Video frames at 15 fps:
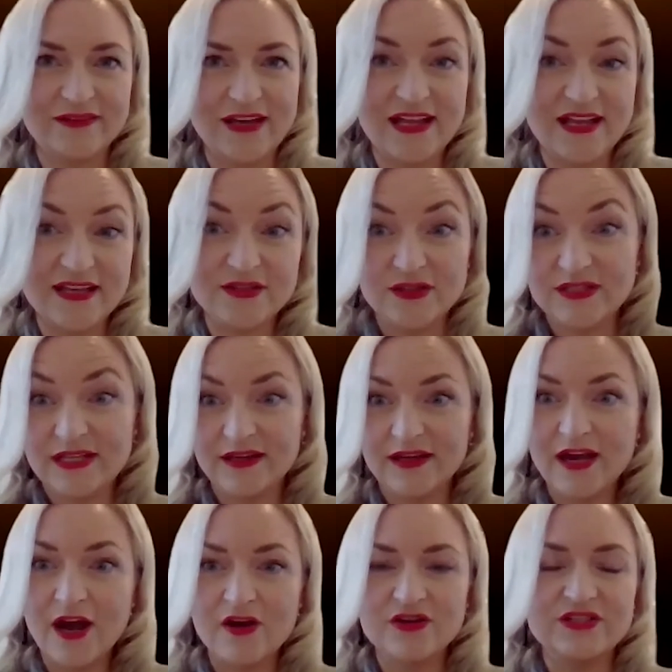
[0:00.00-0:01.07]
And as you said,
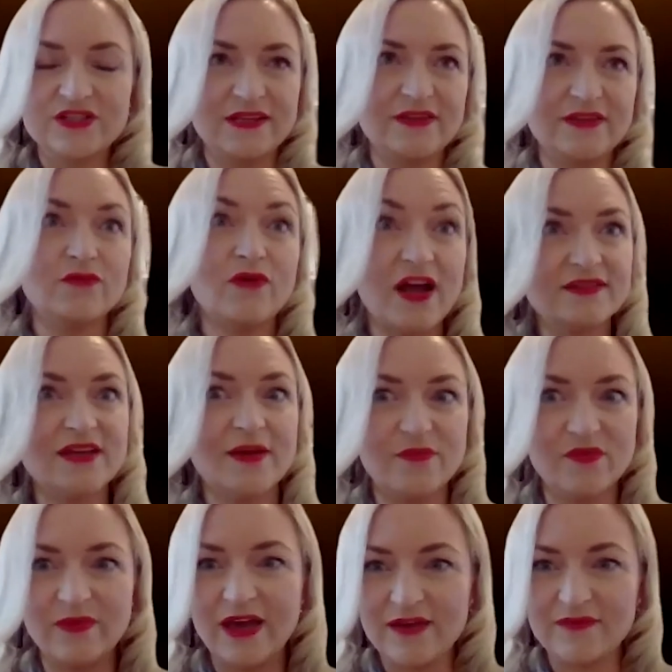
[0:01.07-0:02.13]
encouraging the right type
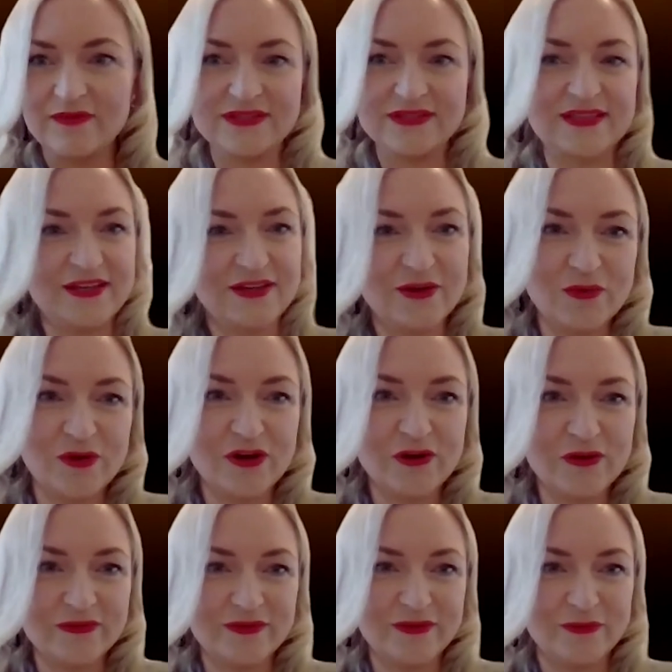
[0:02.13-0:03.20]
of behaviours that you
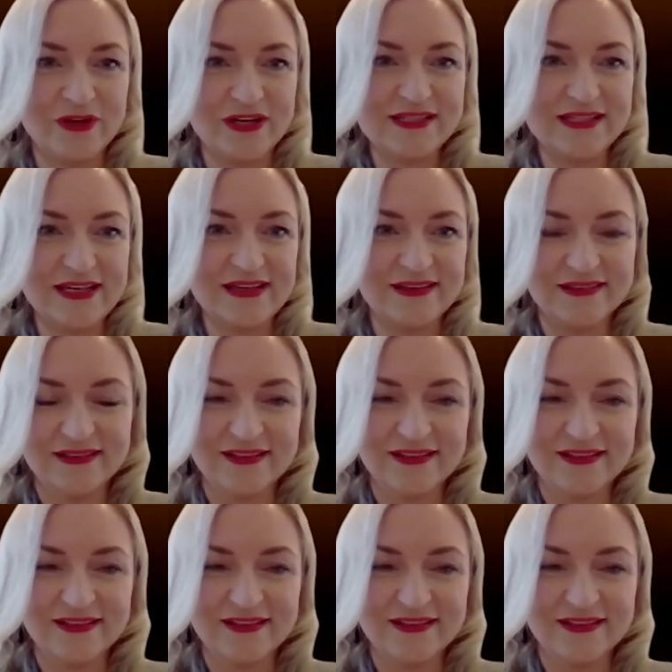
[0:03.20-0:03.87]
want to see.